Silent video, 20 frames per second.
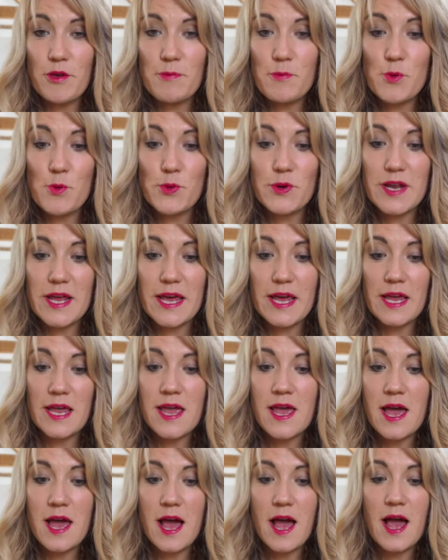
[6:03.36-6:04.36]

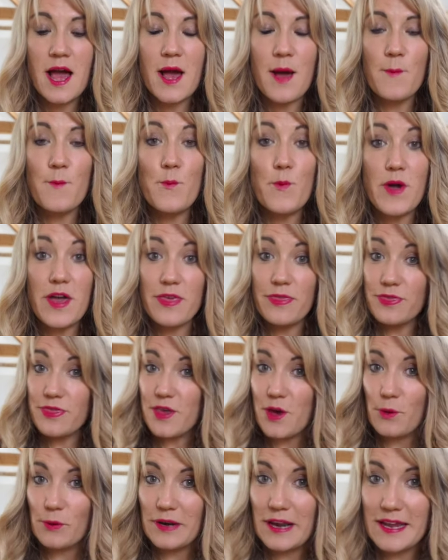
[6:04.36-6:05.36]
morning um, with
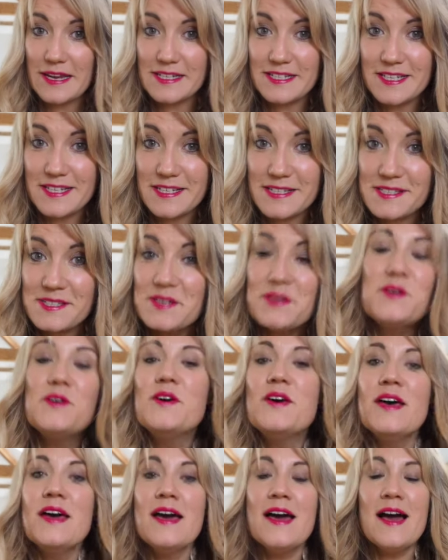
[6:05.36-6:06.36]
the old ladies.
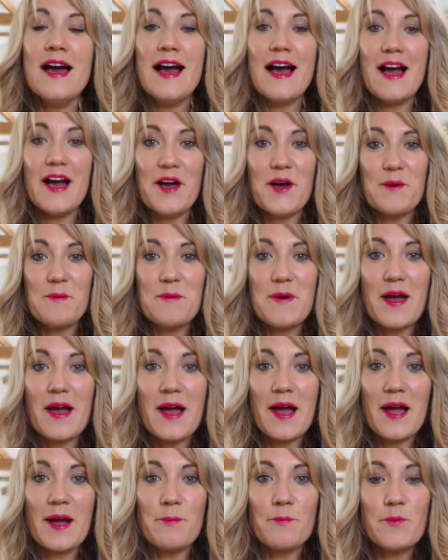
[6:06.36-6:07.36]
Um,
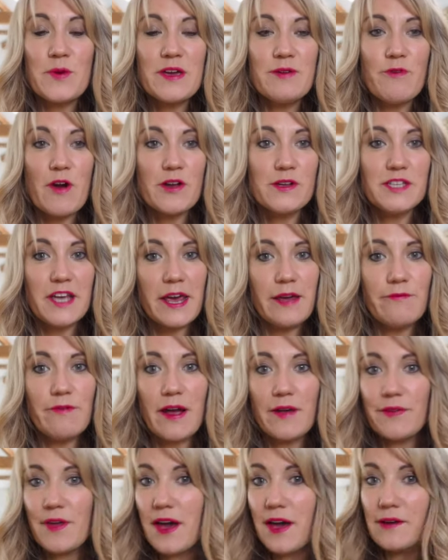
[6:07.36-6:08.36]
and we rotate
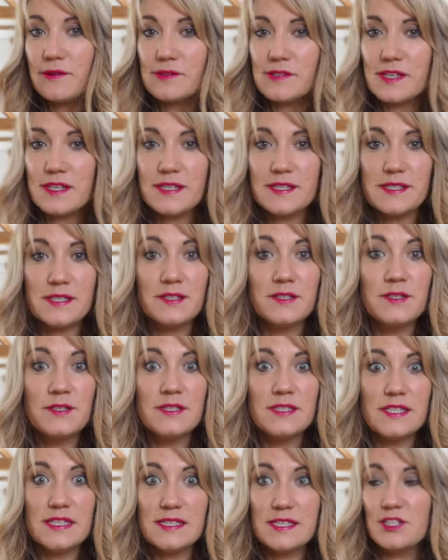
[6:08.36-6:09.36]
round the houses,
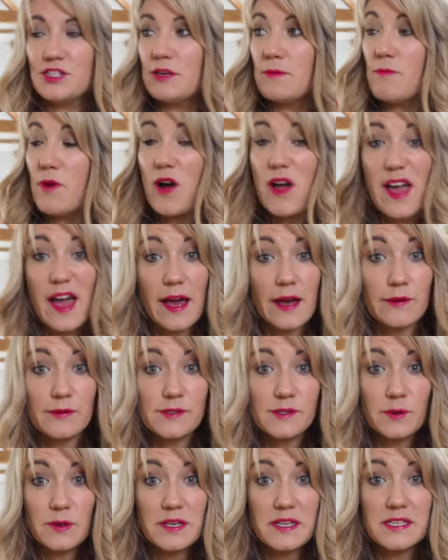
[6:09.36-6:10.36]
and it's actually my house,
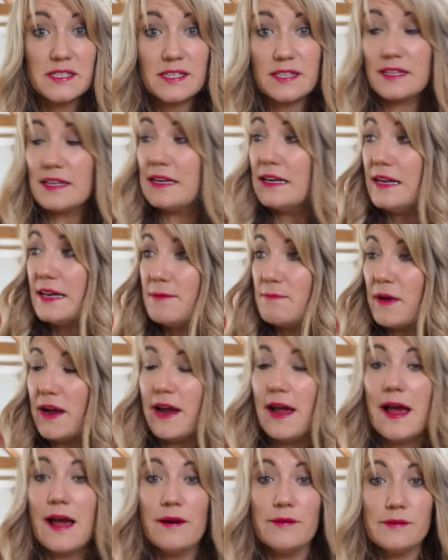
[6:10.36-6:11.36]
so I need to clean my
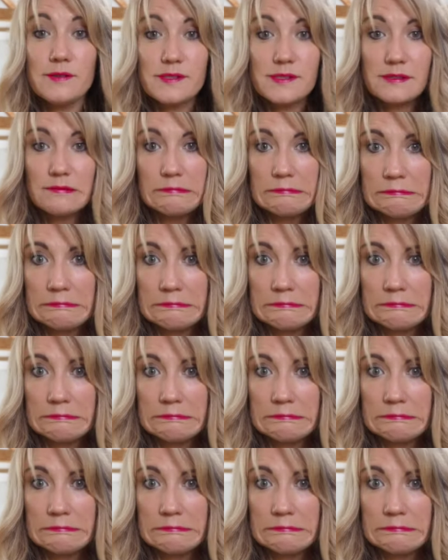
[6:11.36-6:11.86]
house.